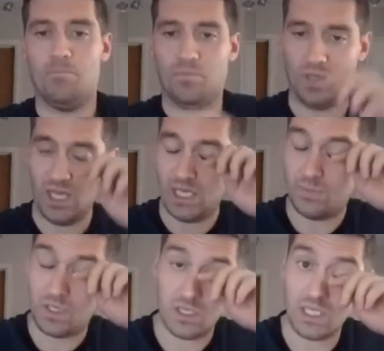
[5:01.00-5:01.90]
is
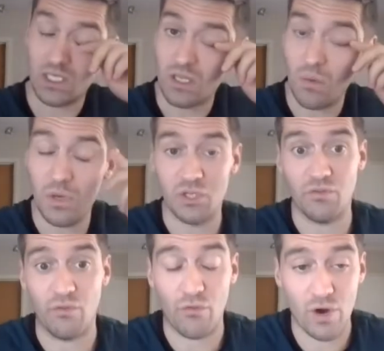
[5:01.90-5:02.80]
because it's commission
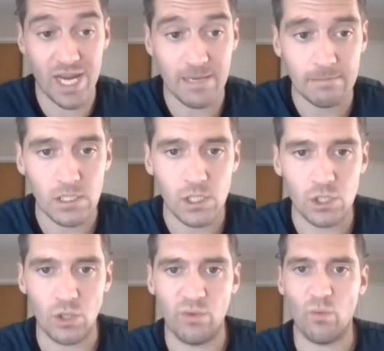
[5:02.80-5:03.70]
free.
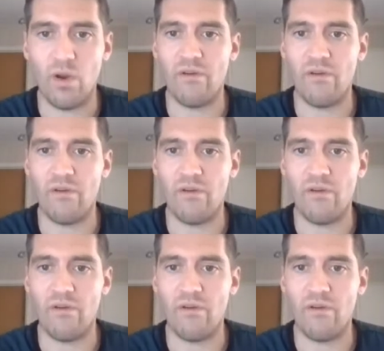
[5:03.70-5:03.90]
So if we're only